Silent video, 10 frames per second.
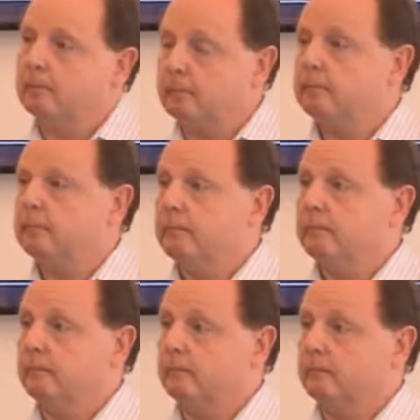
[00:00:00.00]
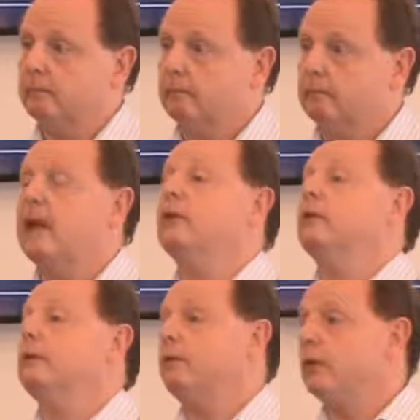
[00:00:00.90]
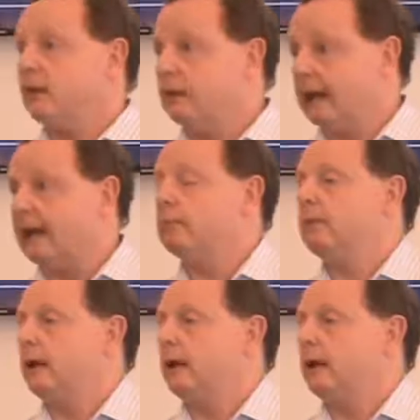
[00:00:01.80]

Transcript: Hmm. None Yes, if you didn't get it,